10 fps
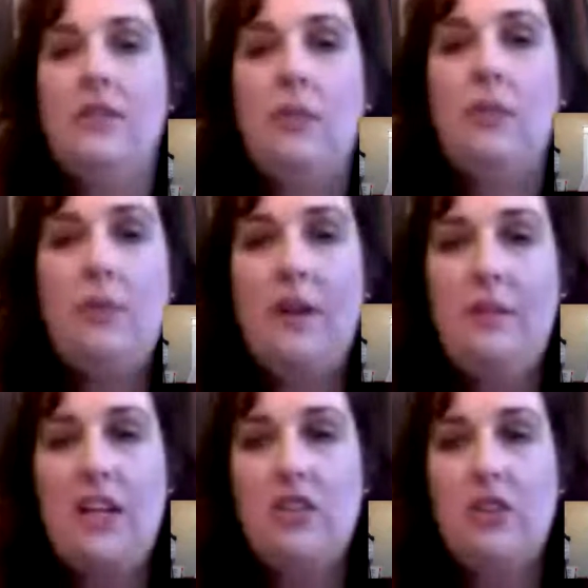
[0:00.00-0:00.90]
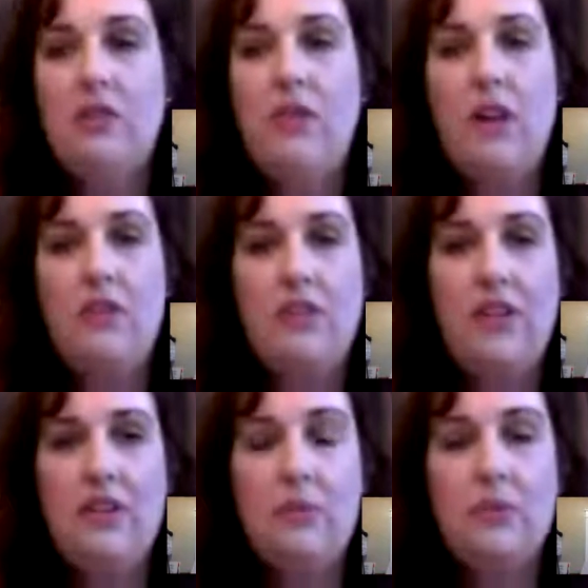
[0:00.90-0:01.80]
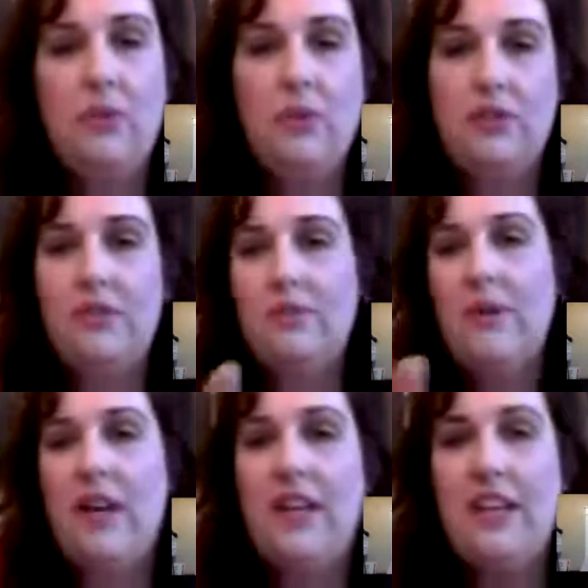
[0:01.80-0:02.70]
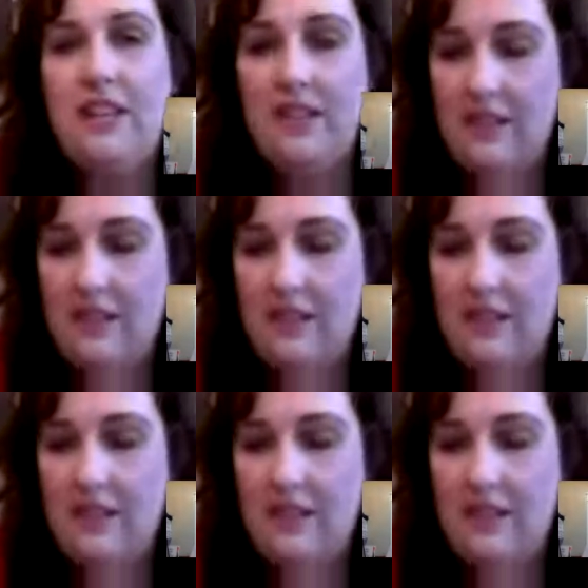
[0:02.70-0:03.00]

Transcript: we want to make sure it follows all the rules, right?